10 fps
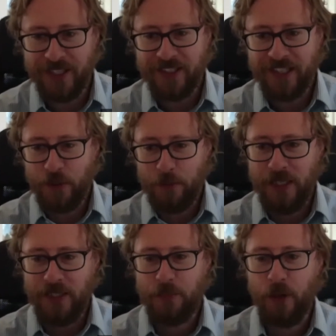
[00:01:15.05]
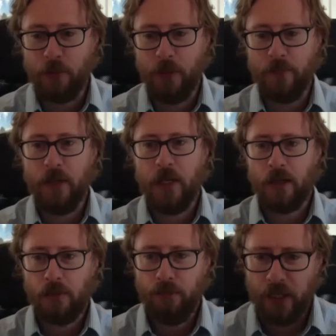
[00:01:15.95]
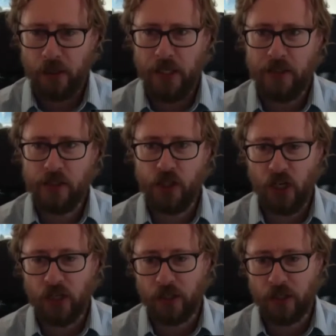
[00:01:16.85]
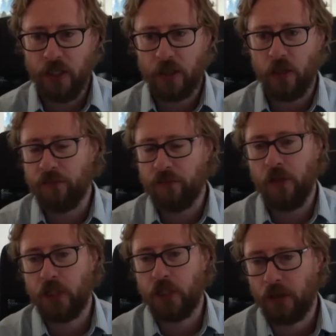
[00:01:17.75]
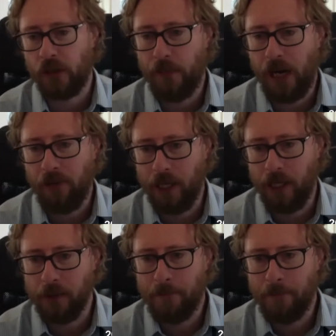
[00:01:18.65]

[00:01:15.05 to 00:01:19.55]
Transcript: takes your PT problem, splits it into chunks, and it solves those chunks in parallel.